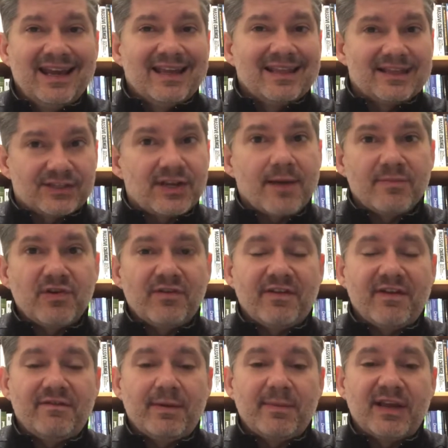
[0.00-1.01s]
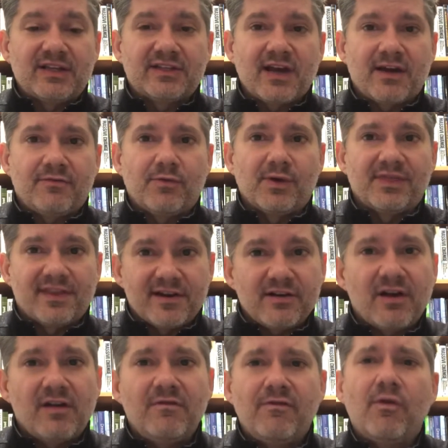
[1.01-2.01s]
This time you've given me a tough one.
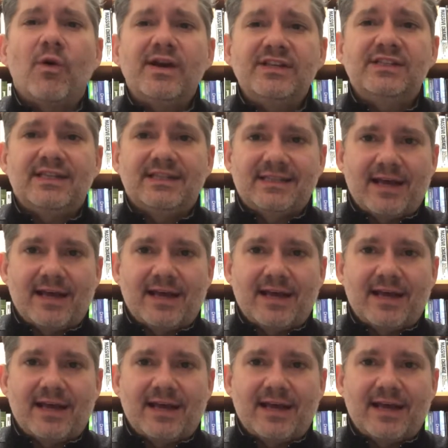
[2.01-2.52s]
There are voices